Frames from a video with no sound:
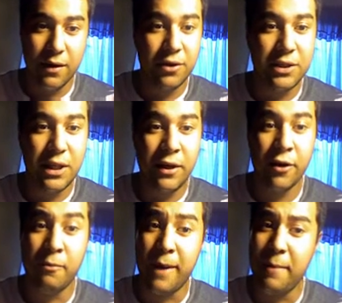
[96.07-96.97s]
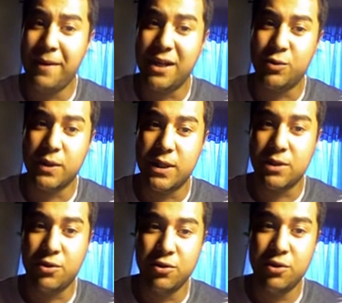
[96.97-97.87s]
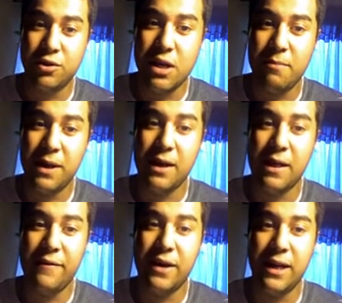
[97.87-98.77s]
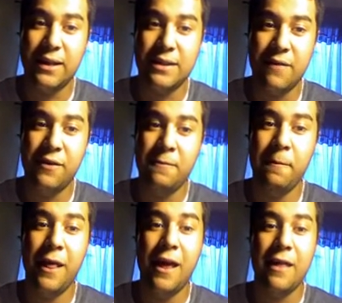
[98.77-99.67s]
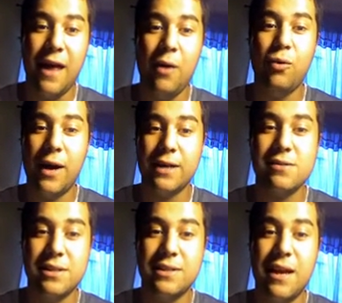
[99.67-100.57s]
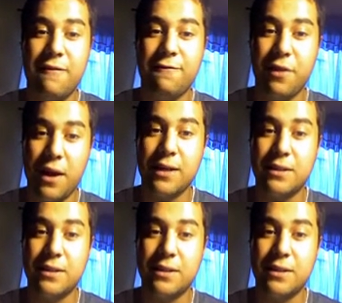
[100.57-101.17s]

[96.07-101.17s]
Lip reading: you see here on my page where it says user Jamie here 1187, that will actually say flying